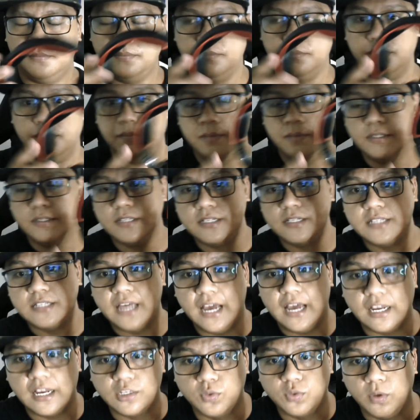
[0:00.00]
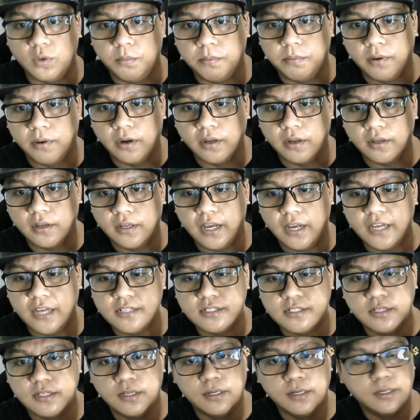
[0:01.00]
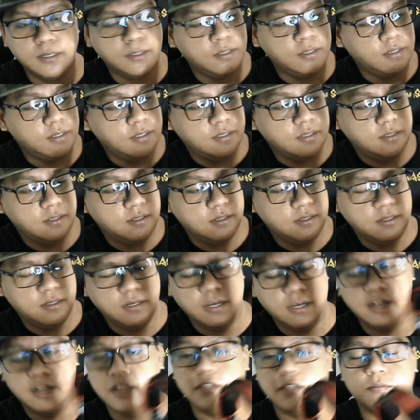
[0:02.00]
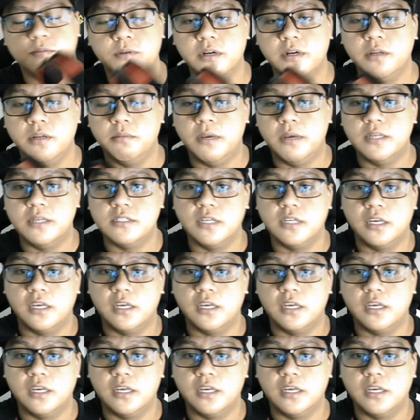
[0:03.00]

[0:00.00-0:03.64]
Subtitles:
This is the actual product, guys, and it's pretty amazing.